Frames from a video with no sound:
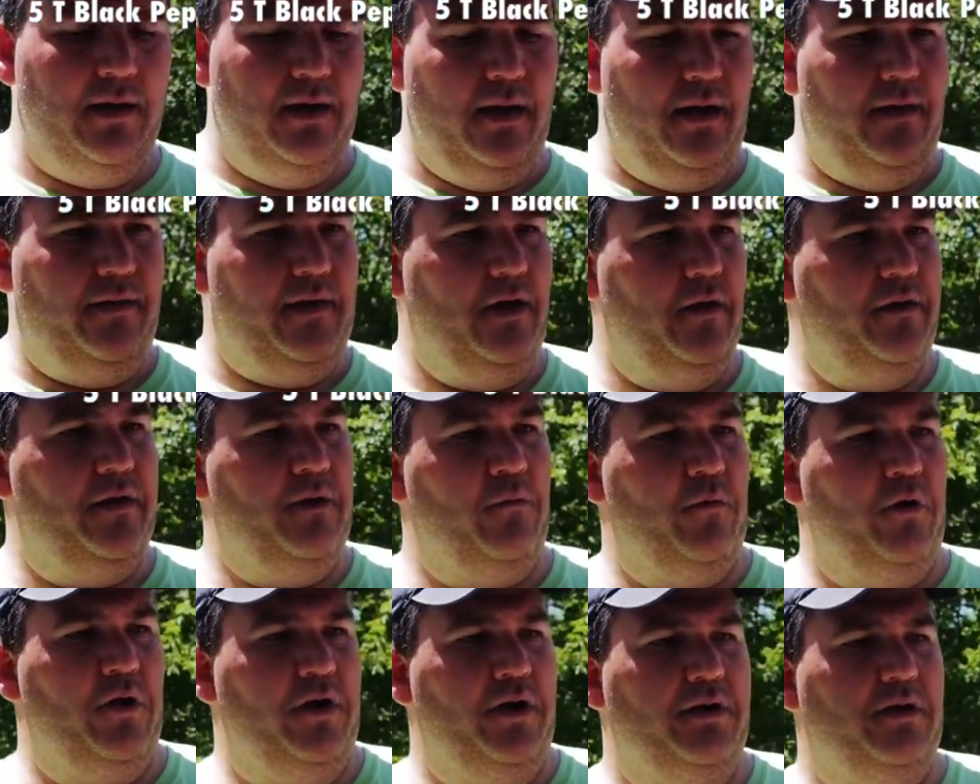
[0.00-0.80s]
The other thing
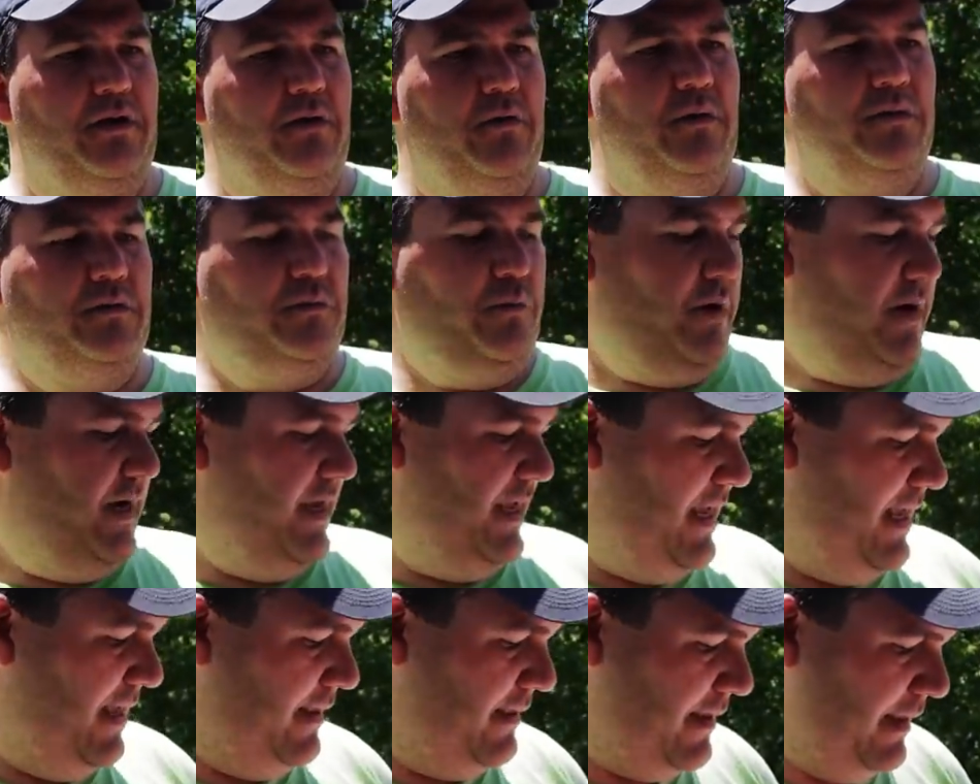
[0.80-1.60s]
we're gonna do is we're gonna
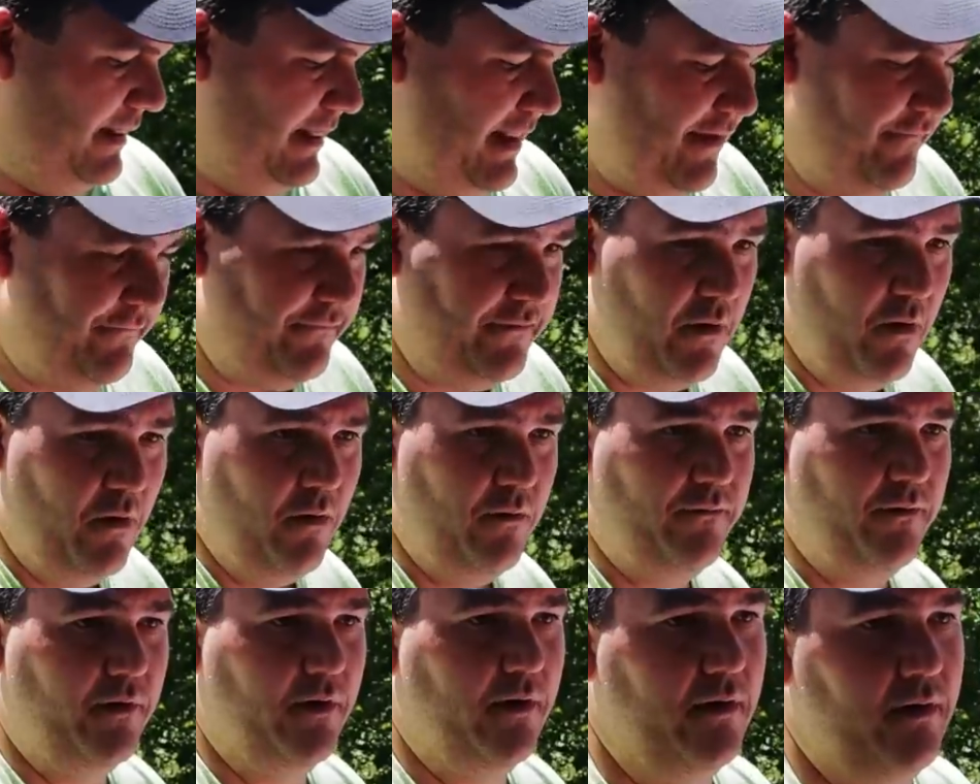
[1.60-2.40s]
get the
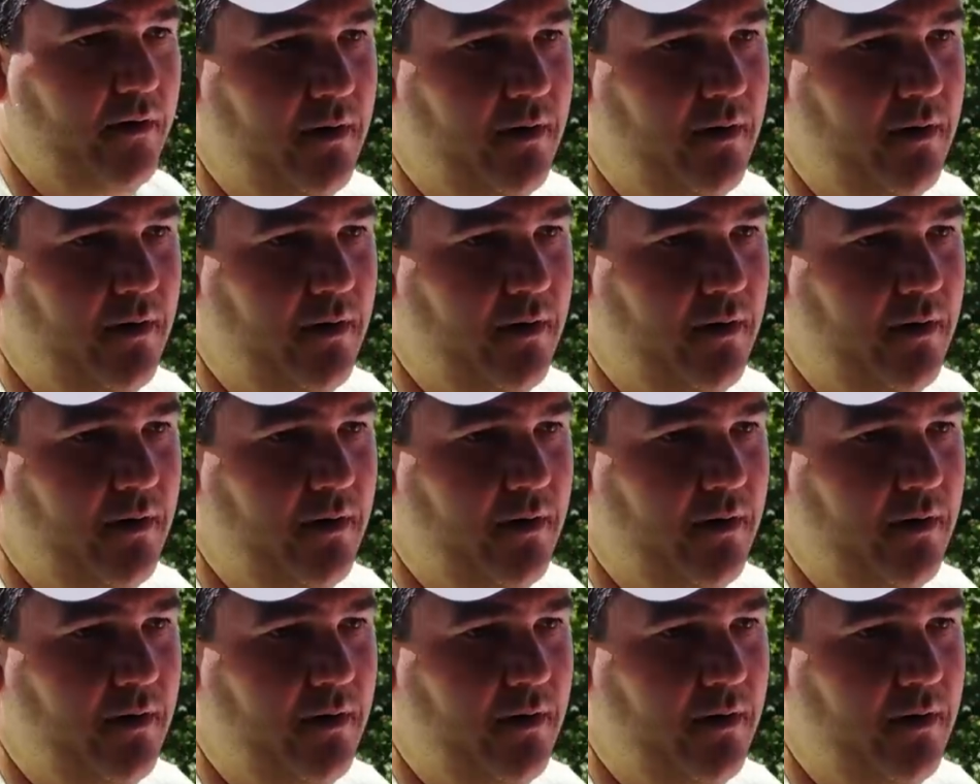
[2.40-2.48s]
leftover